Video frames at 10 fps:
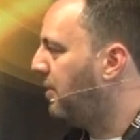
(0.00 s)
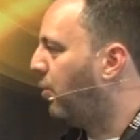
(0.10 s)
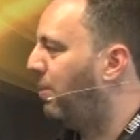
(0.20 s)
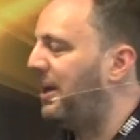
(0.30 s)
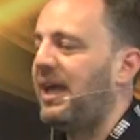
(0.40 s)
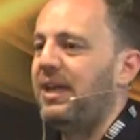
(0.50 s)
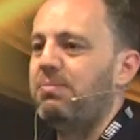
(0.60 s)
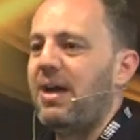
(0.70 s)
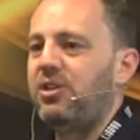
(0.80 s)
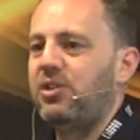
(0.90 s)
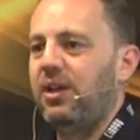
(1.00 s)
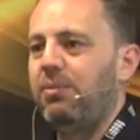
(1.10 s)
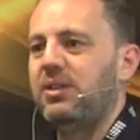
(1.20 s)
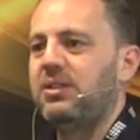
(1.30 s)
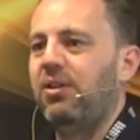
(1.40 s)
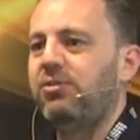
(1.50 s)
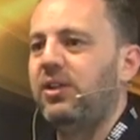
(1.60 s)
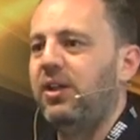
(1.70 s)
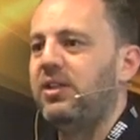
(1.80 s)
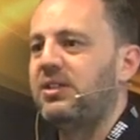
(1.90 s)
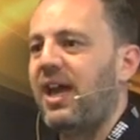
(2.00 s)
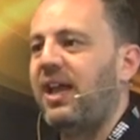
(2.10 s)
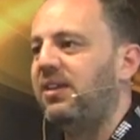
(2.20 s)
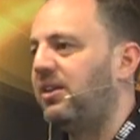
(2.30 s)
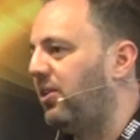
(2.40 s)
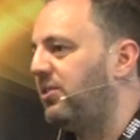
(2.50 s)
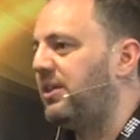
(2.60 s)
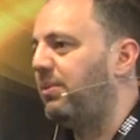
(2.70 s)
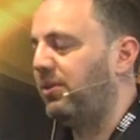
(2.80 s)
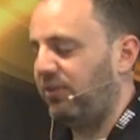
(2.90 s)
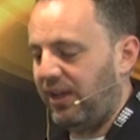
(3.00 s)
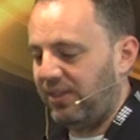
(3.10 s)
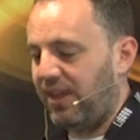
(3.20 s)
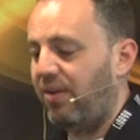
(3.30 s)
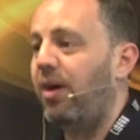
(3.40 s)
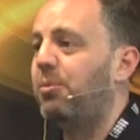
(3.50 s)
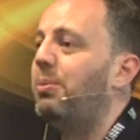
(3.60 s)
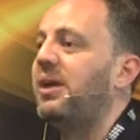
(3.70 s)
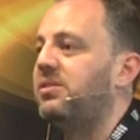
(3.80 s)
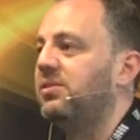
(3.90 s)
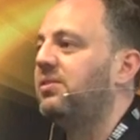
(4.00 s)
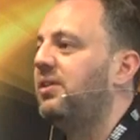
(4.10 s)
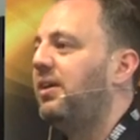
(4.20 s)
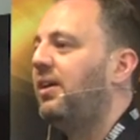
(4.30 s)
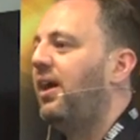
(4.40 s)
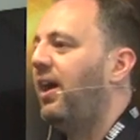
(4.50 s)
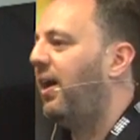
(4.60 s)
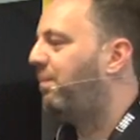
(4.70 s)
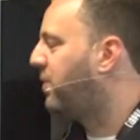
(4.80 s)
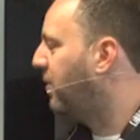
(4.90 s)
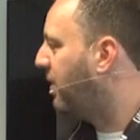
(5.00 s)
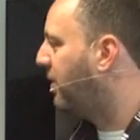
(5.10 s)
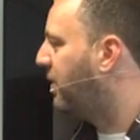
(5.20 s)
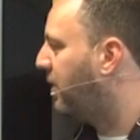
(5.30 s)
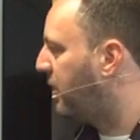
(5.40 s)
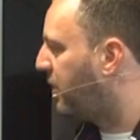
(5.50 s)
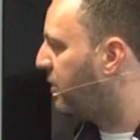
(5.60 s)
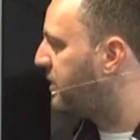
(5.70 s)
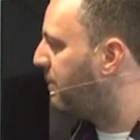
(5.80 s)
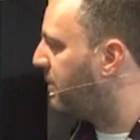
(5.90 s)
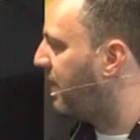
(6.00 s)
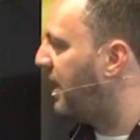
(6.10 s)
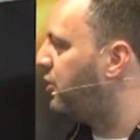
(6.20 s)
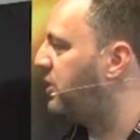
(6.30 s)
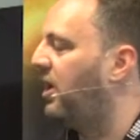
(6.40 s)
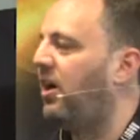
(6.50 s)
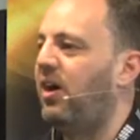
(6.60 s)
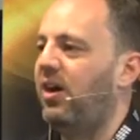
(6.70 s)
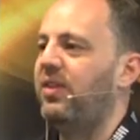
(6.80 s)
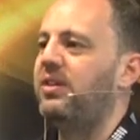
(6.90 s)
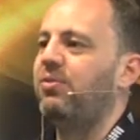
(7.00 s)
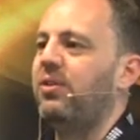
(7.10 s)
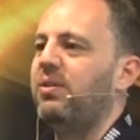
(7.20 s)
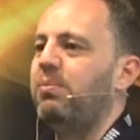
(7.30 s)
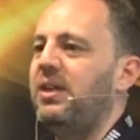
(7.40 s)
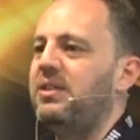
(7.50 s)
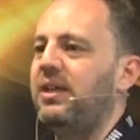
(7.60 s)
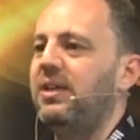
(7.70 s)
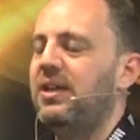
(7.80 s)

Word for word: wobbly-headed manager like myself could understand the concept of, like, there are more pixels. The concept of HDR and the different competing